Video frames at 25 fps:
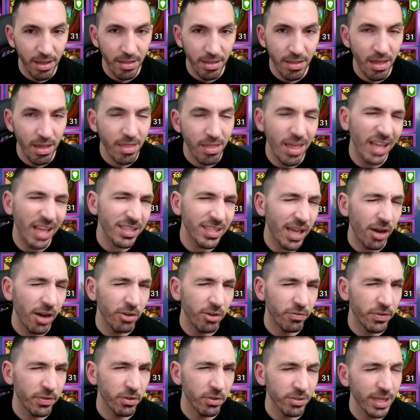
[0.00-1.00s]
th that's how
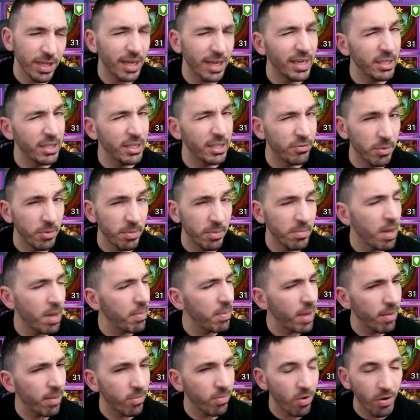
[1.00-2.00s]
it feels at least for me
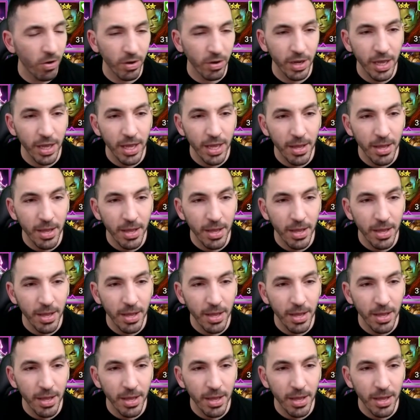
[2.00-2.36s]
maybe i'm wrong